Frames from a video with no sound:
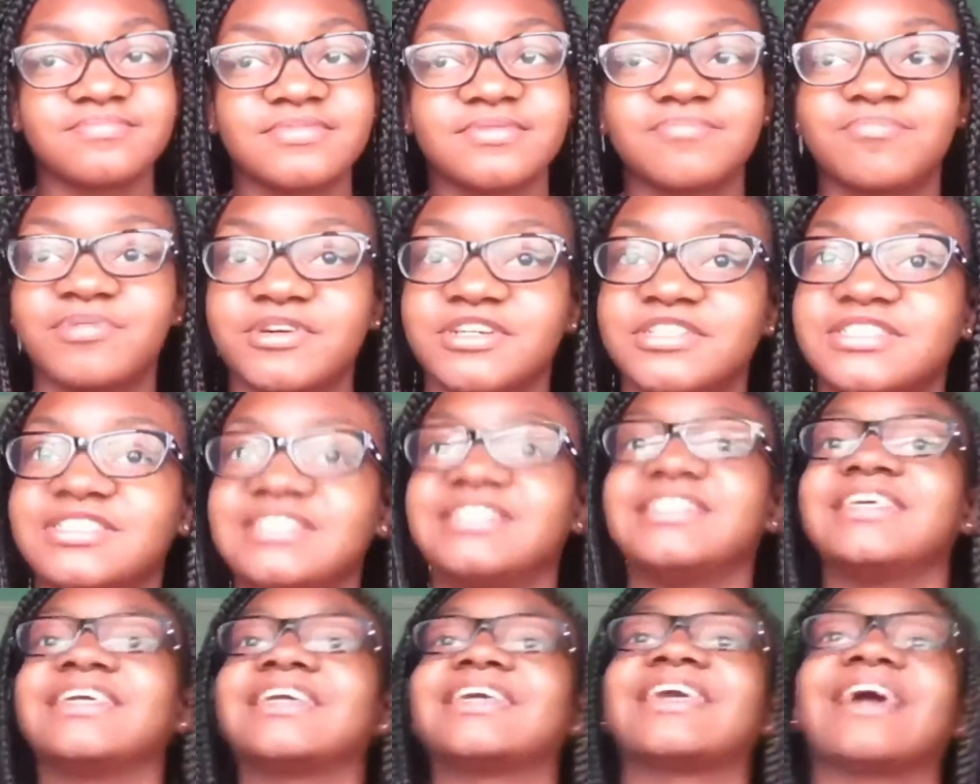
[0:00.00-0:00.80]

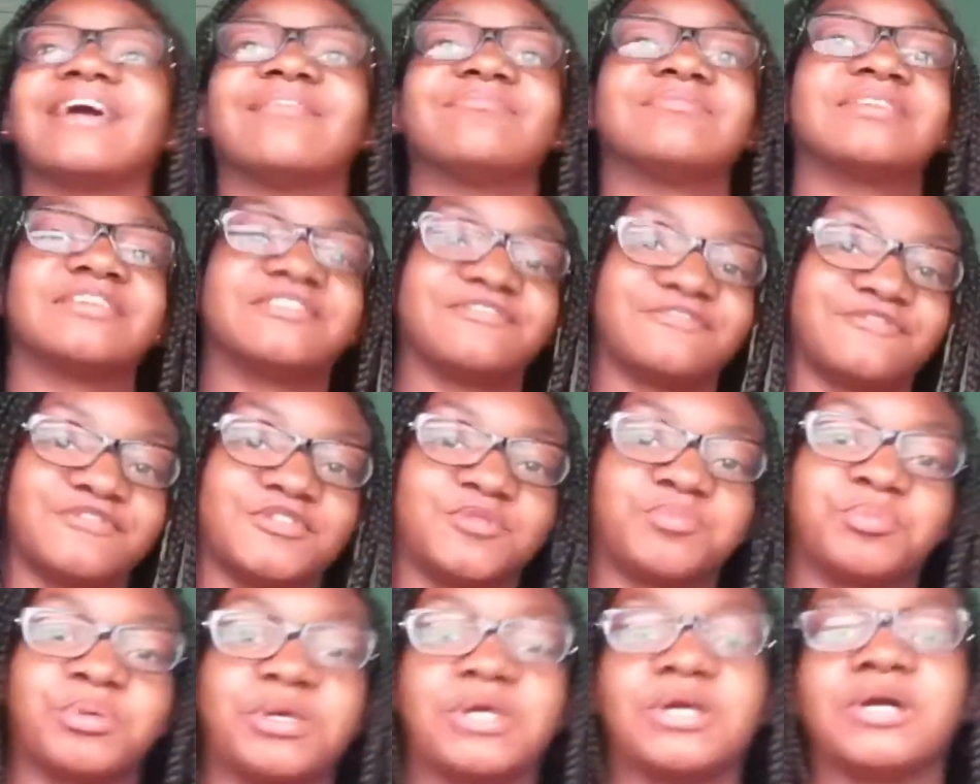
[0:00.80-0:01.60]
personally kept a
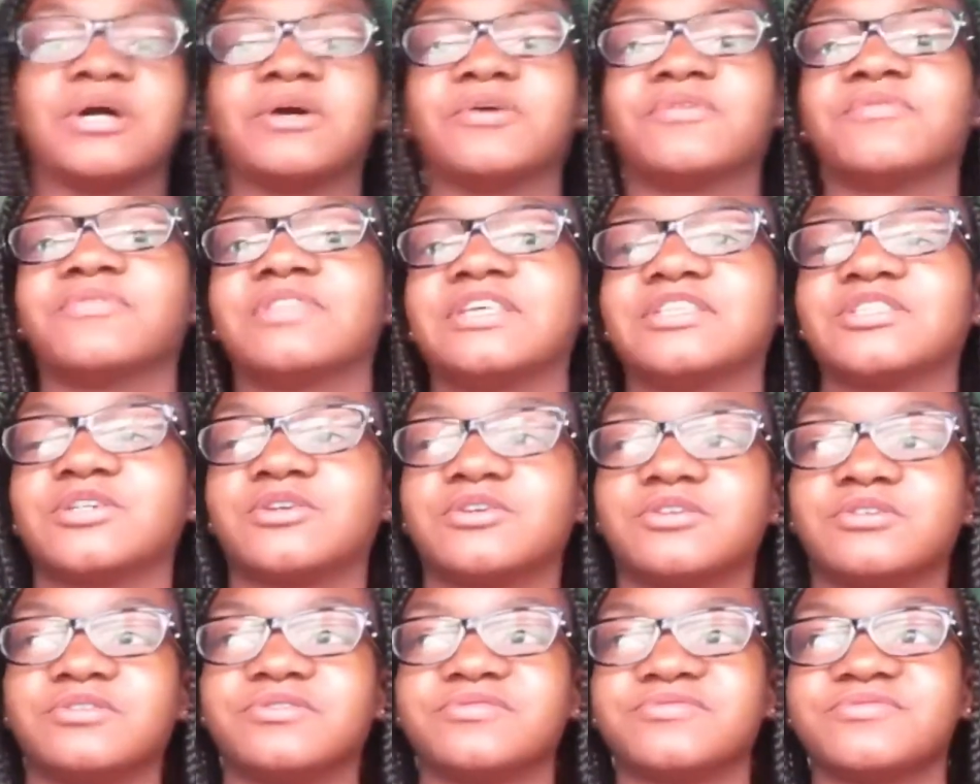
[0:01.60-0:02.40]
4.0 this
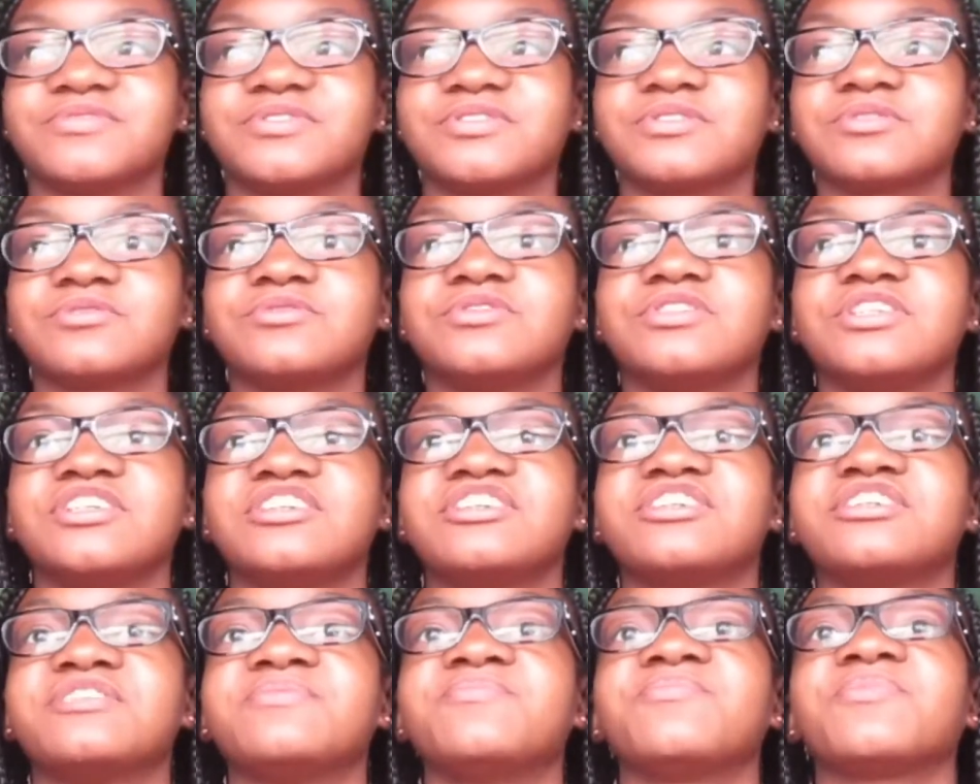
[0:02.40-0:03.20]
whole school
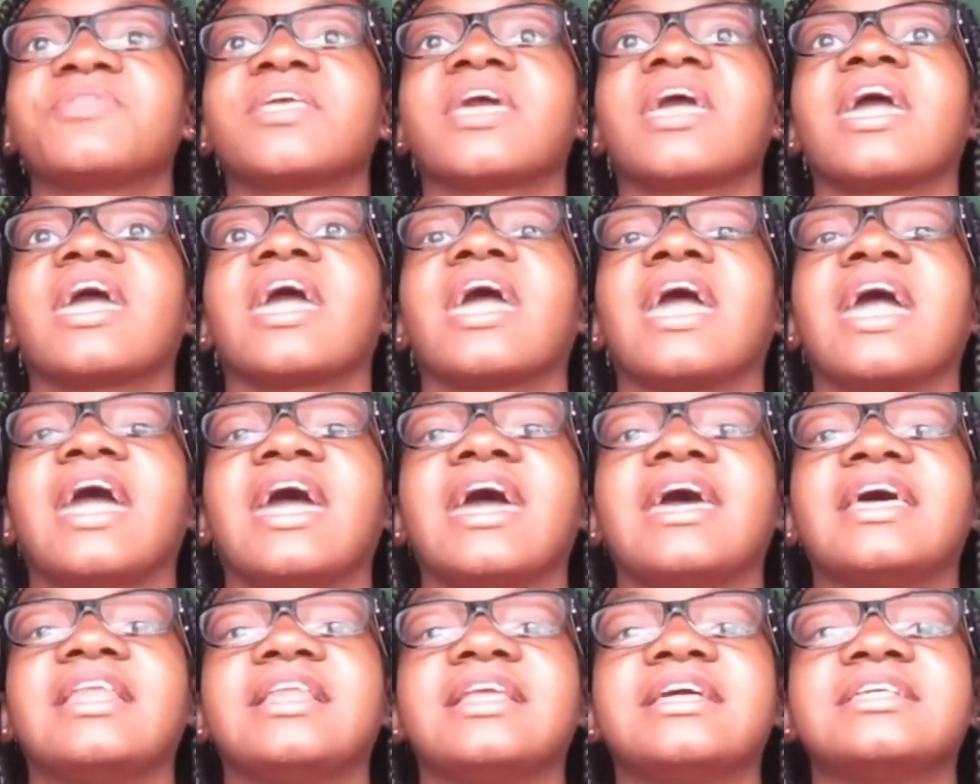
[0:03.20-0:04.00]
year,
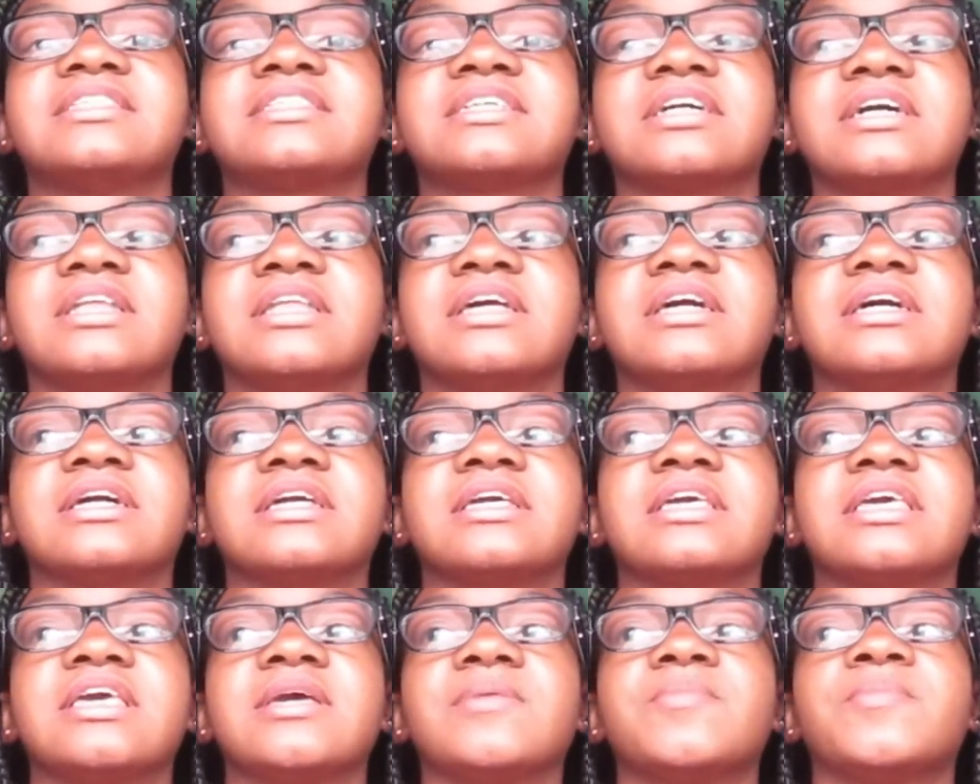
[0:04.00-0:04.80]
and it's gonna
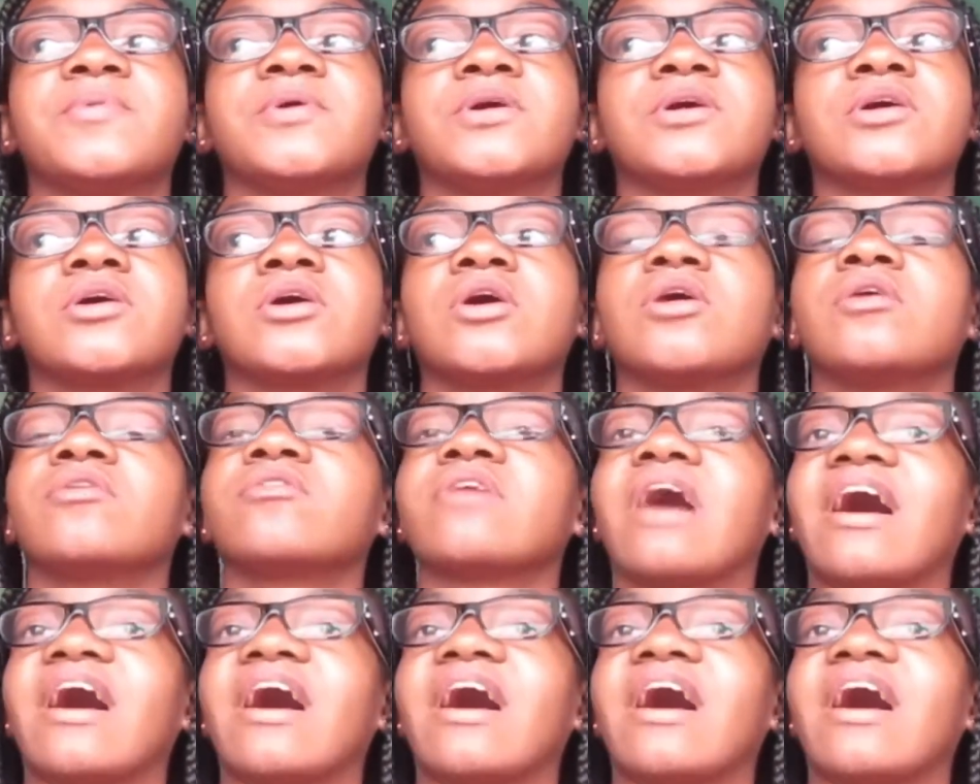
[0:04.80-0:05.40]
keep on going.